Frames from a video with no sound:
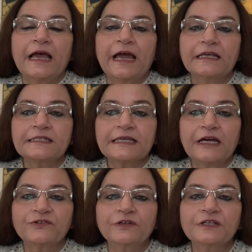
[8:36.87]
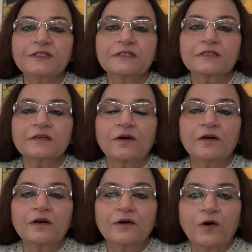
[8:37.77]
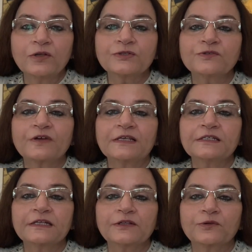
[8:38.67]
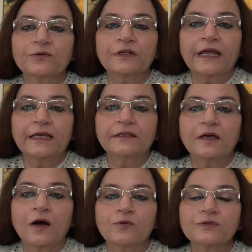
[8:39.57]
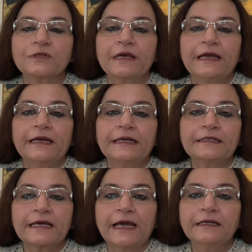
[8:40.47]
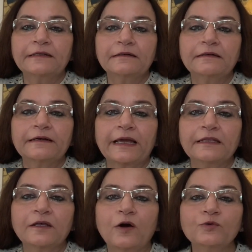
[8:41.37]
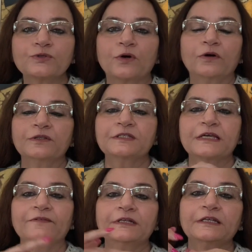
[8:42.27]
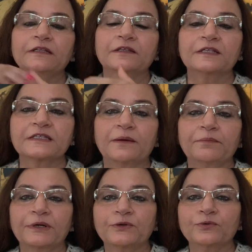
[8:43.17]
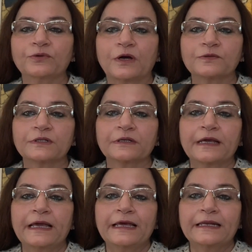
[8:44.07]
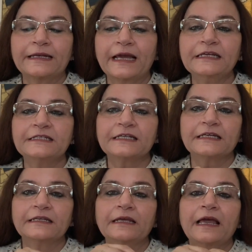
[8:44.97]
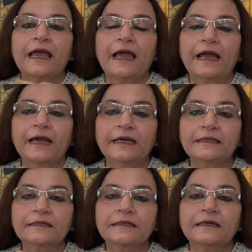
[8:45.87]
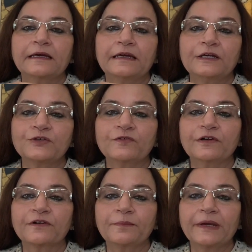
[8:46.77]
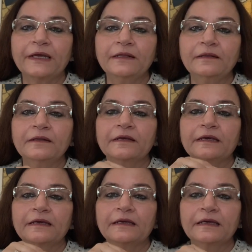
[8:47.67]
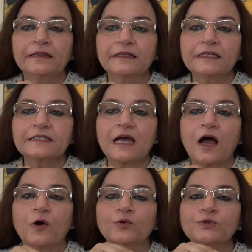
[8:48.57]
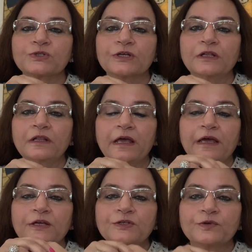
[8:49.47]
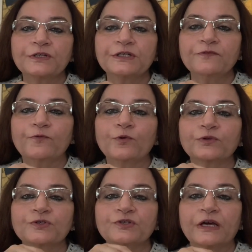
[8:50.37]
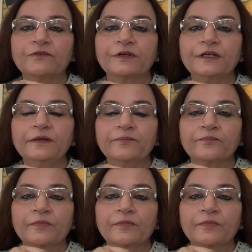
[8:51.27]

And Saturn is also transiting through the 9th house. It entered 9th house on 17th December 2019, and it will remain in this house till 24th January